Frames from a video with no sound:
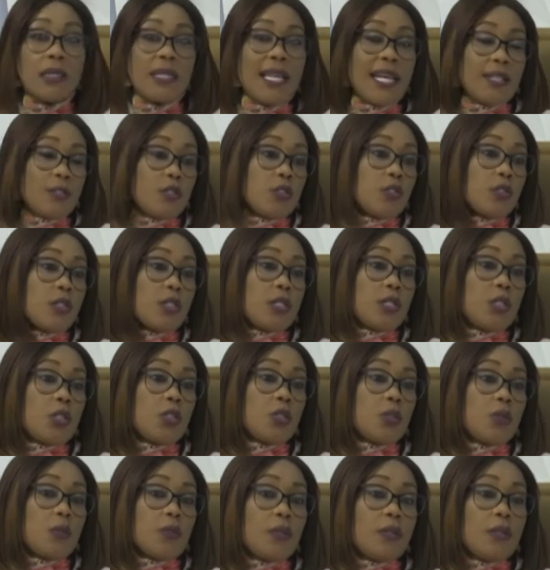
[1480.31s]
That's just the
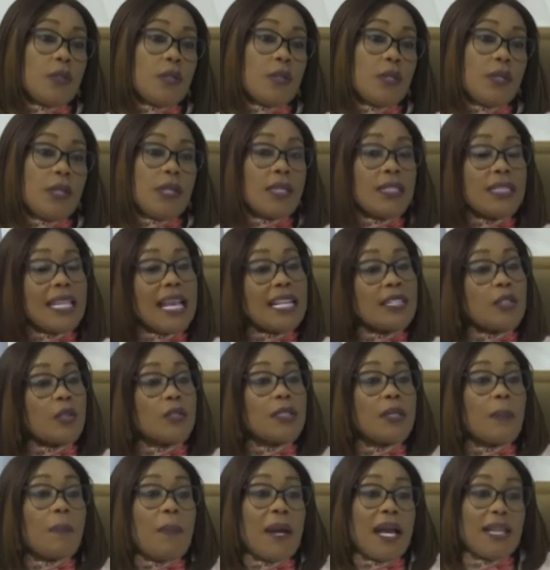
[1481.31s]
truth. That's
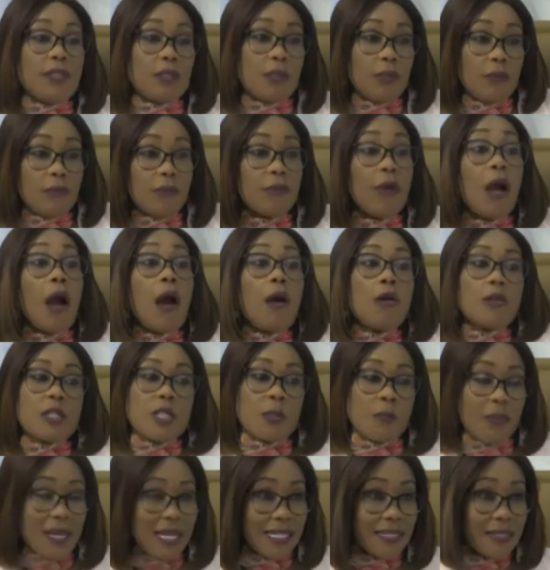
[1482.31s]
on the part of
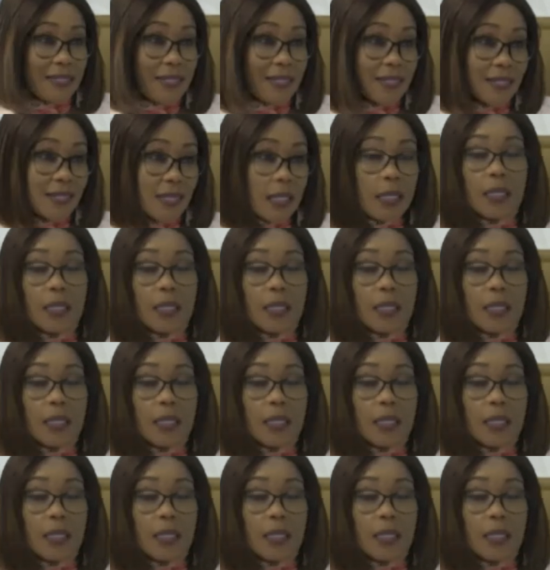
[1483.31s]
husbands.